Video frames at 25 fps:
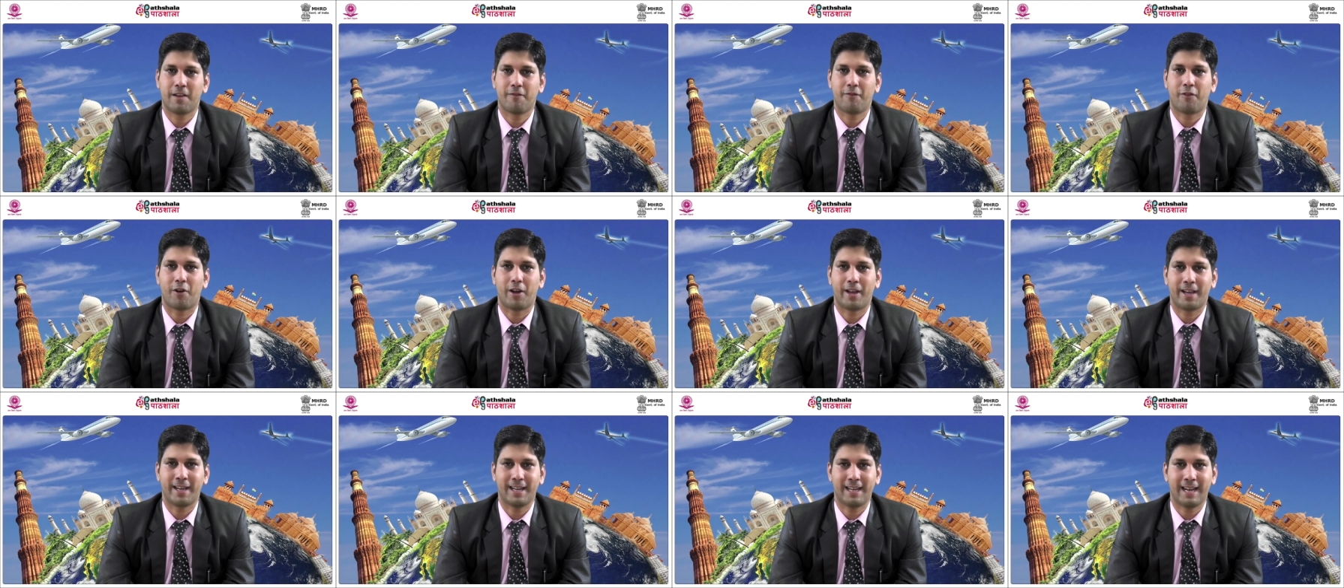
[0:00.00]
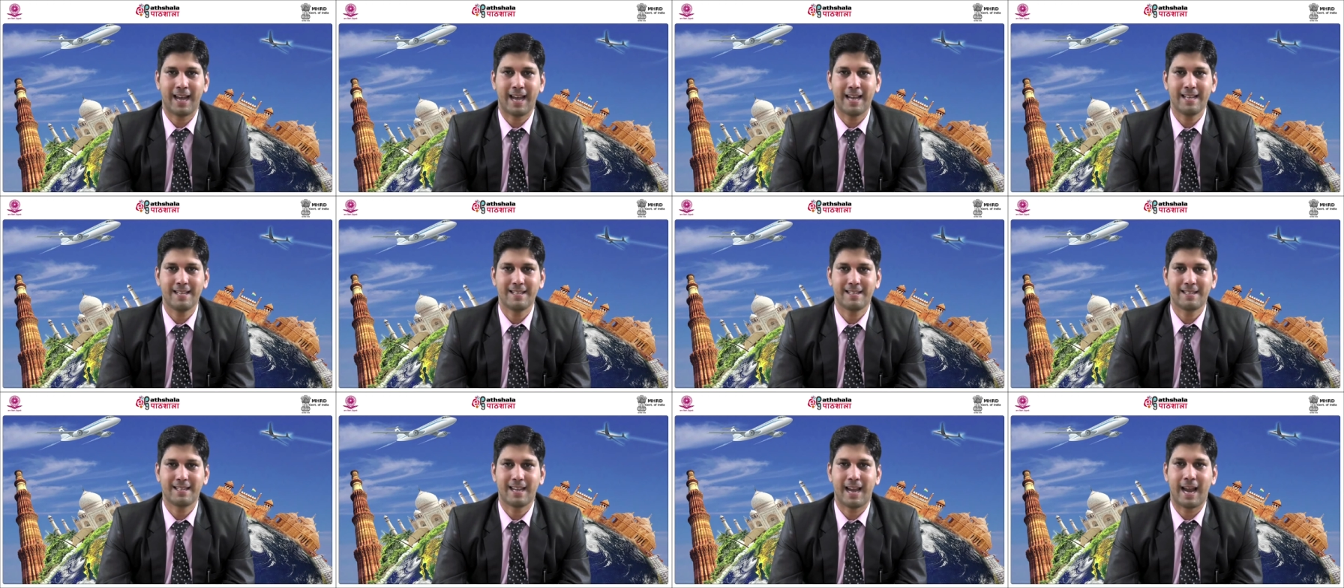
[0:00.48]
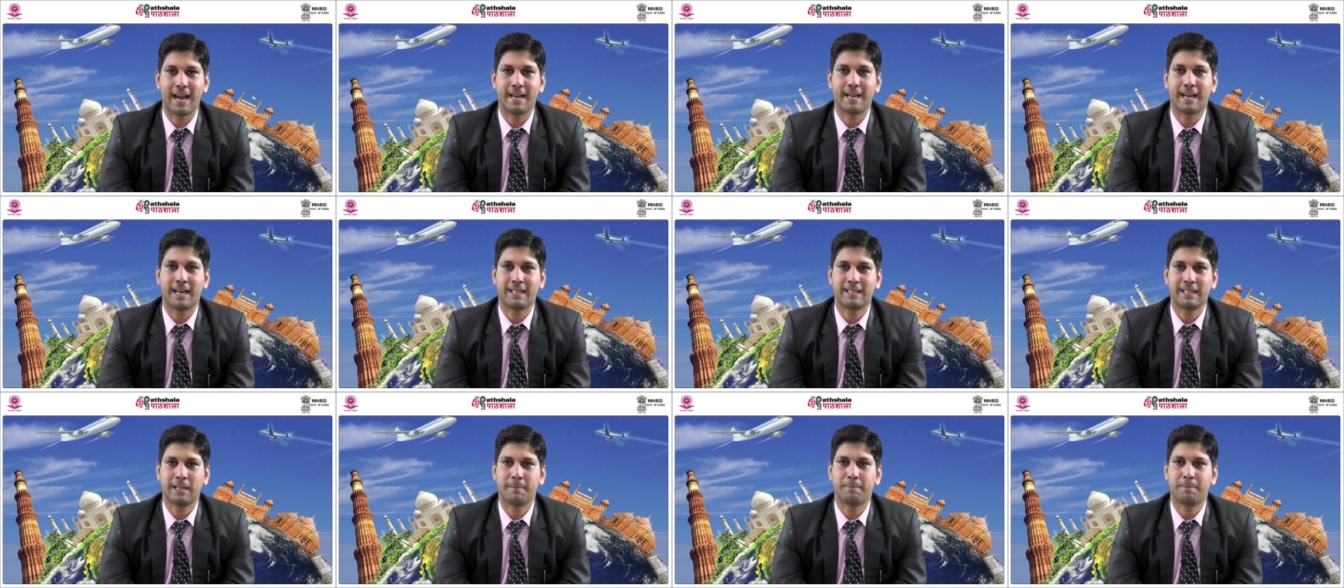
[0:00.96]
for airlines and
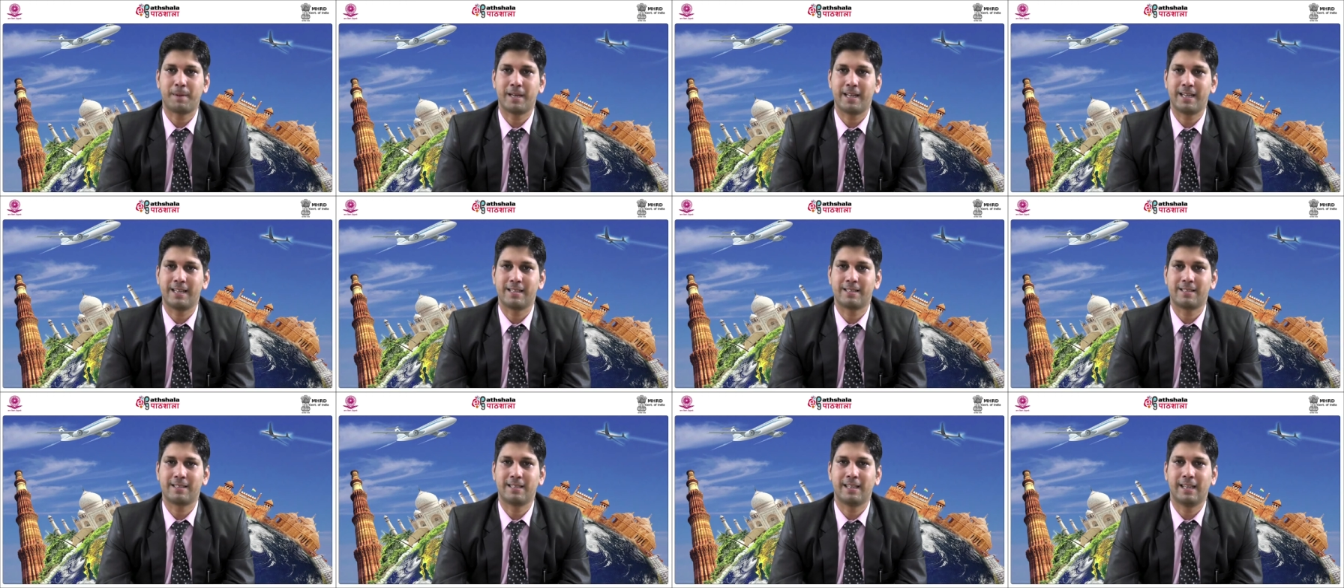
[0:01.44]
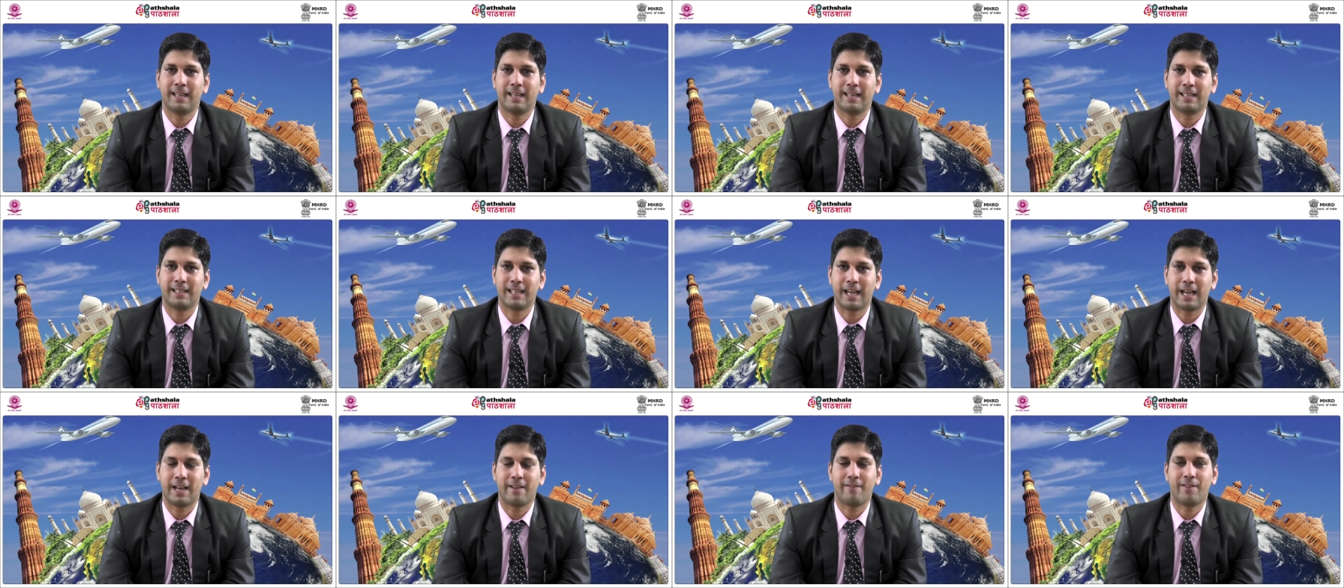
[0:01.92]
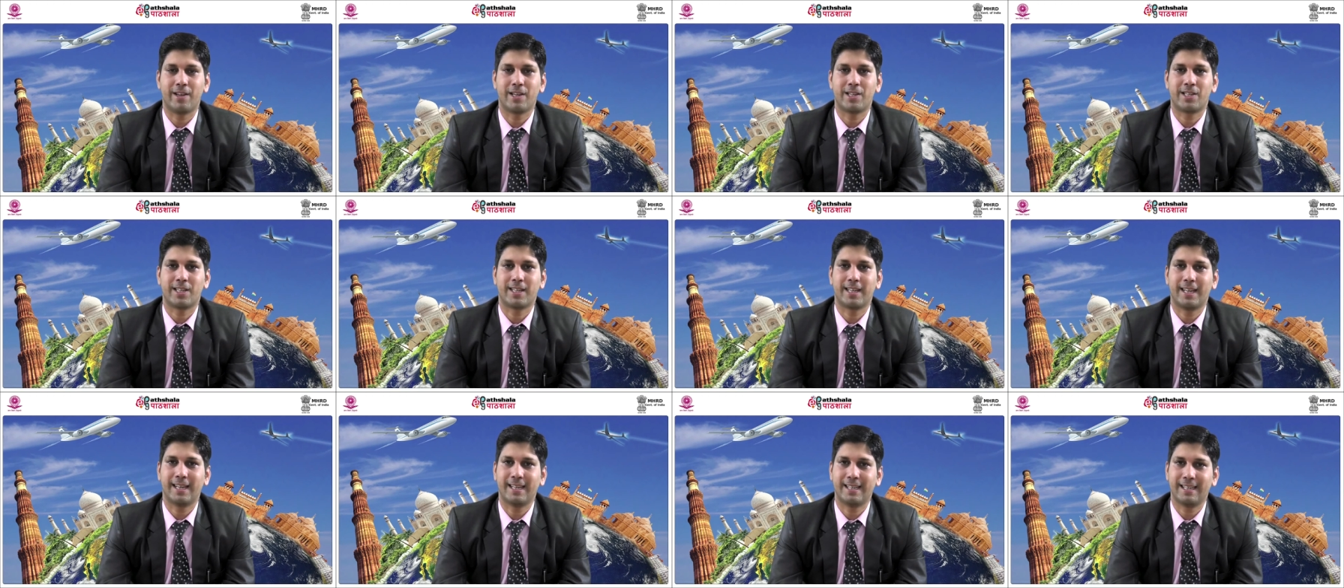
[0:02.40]
other players in the
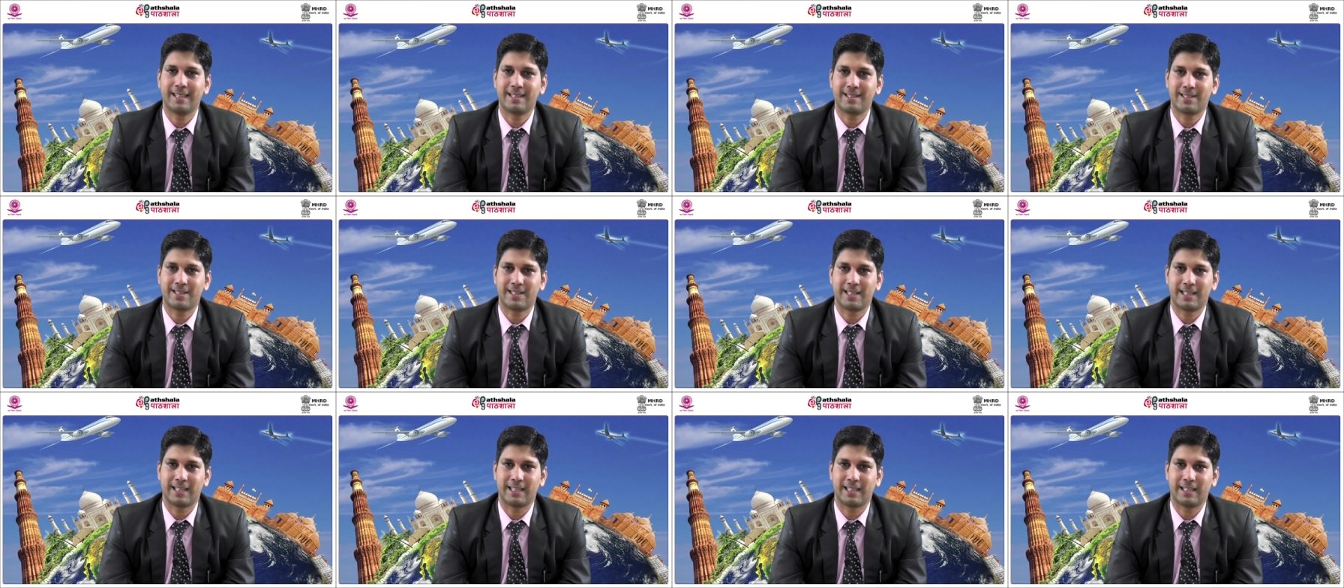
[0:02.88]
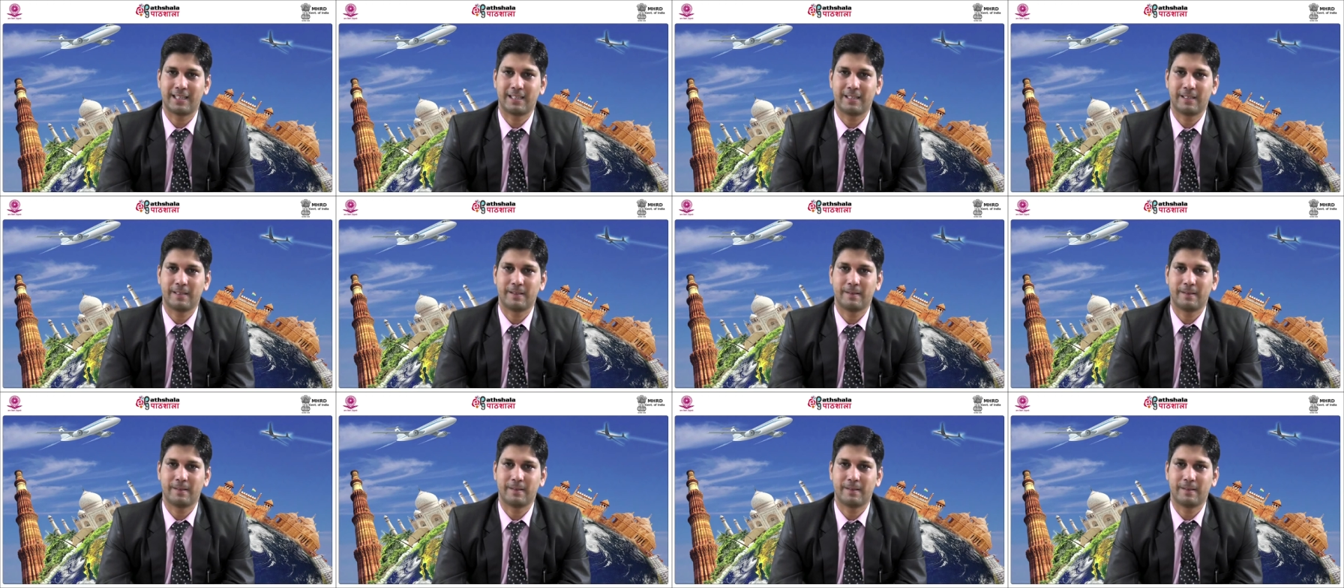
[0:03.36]
aviation industry.